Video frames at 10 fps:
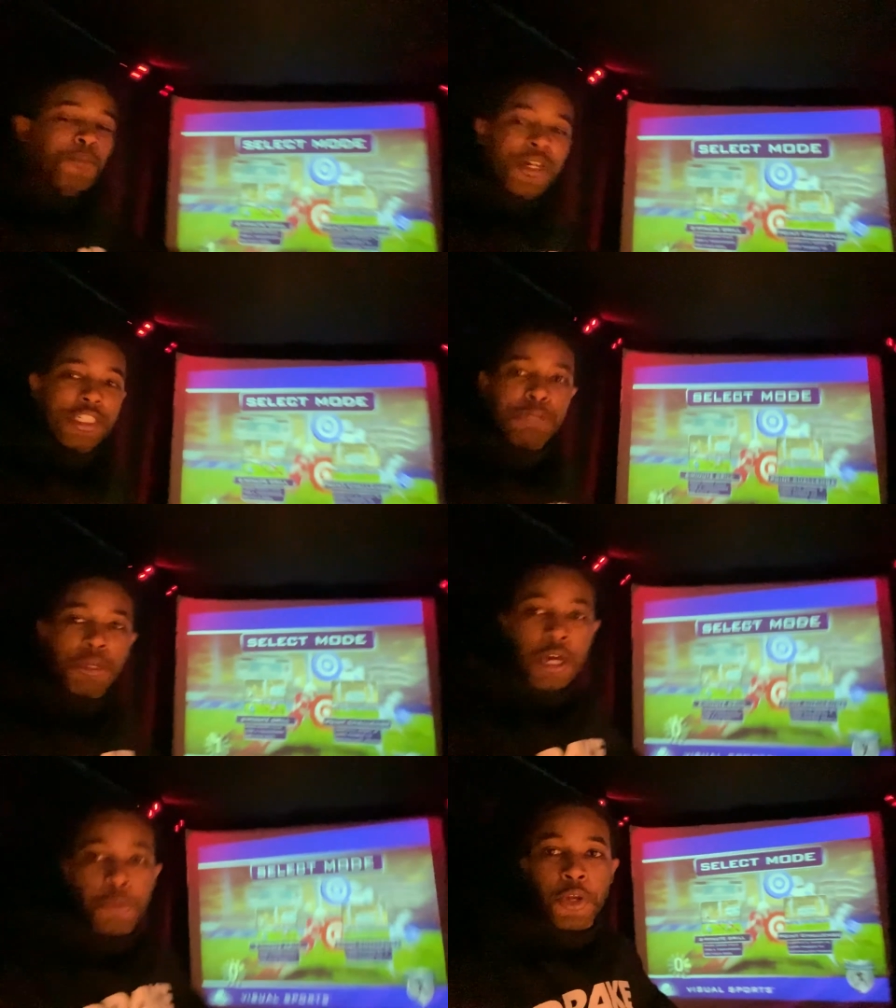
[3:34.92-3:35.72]
my team
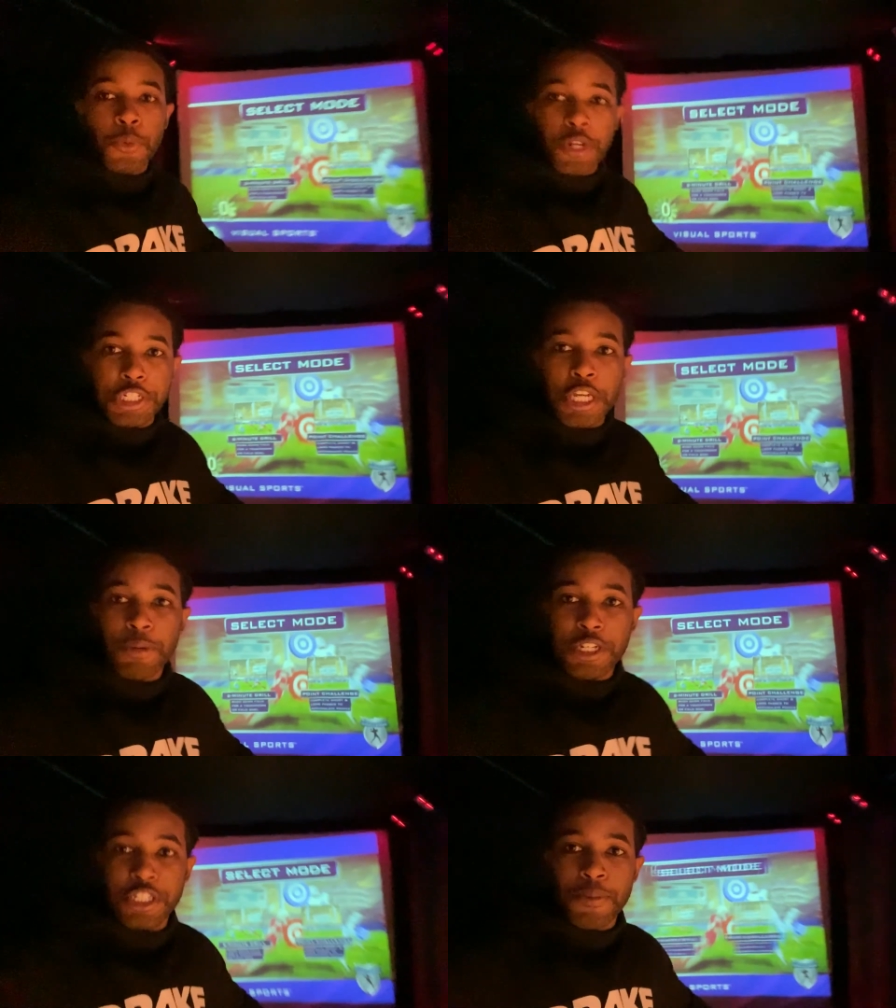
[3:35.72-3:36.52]
down. We're gonna win a
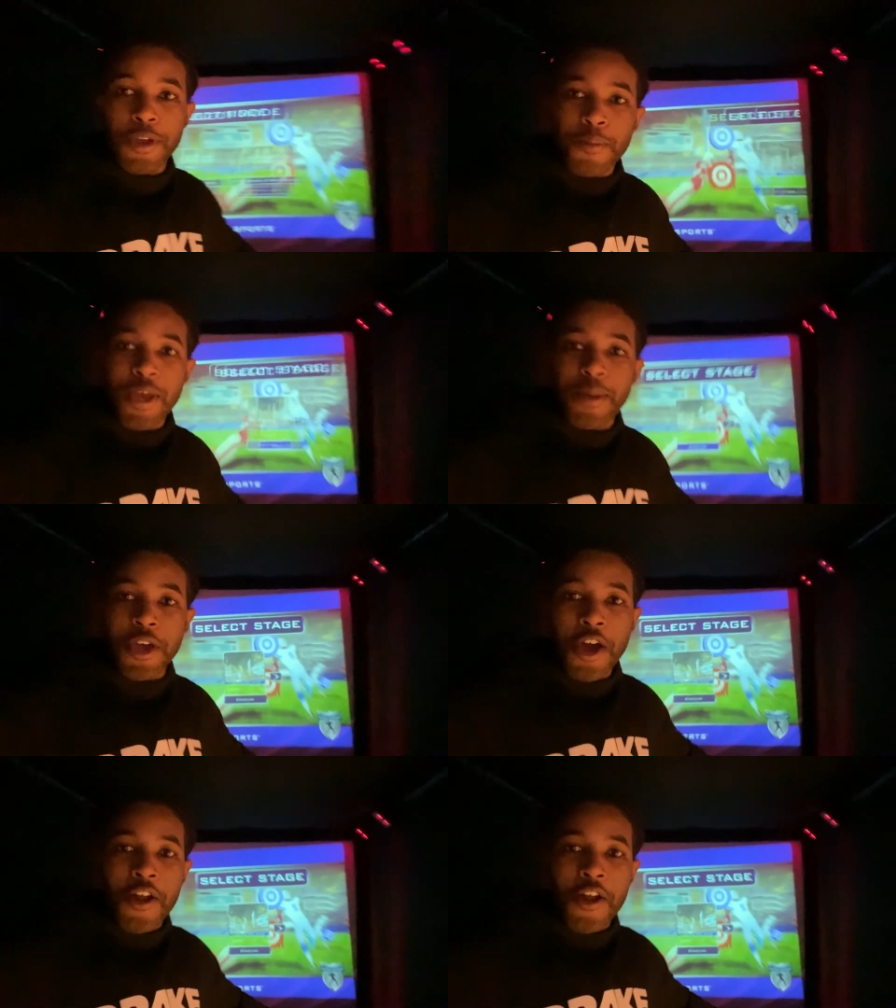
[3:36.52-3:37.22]
championship here, baby, all